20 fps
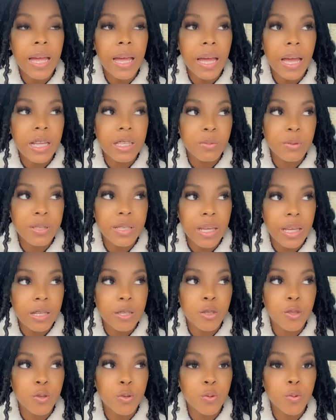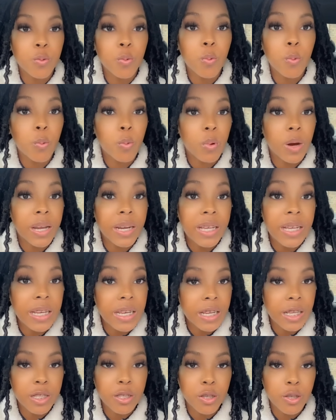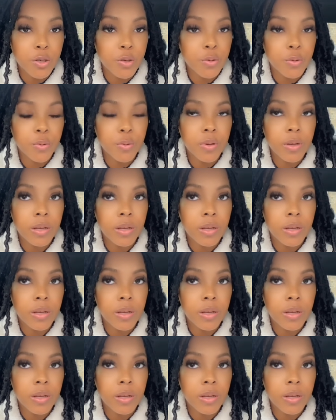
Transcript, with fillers: as it pertains to what he needs to do